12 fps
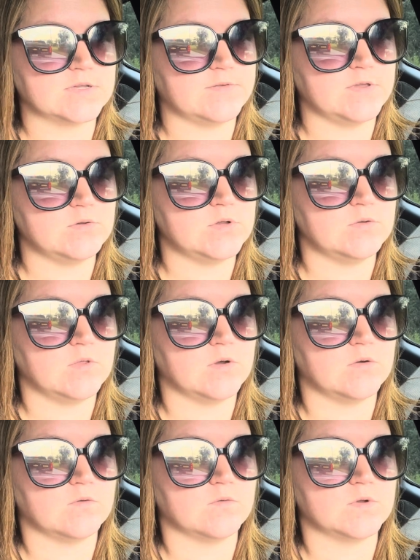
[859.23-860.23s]
If you do
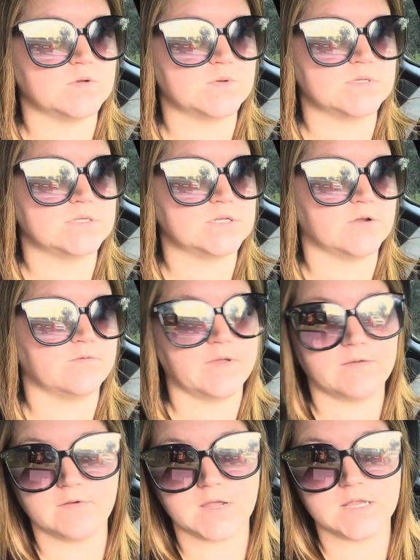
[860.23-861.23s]
those, which one's your
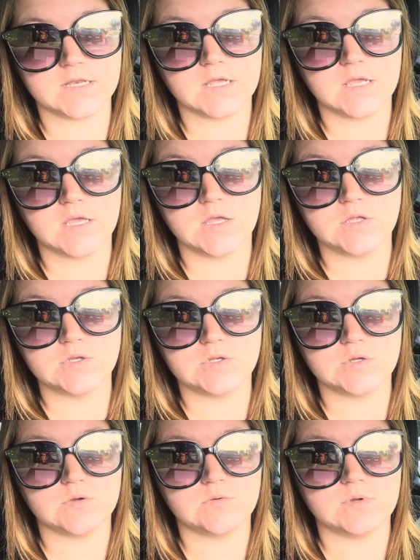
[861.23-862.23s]
favorite
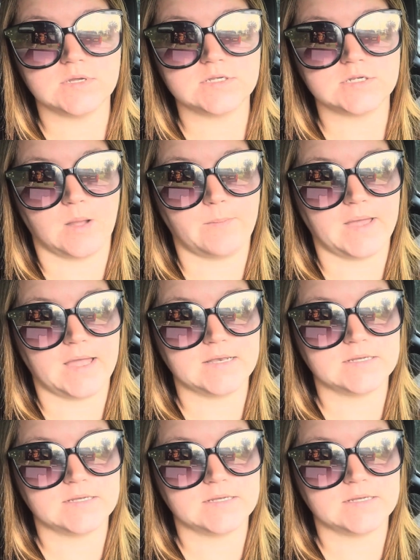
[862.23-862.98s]
to shop at?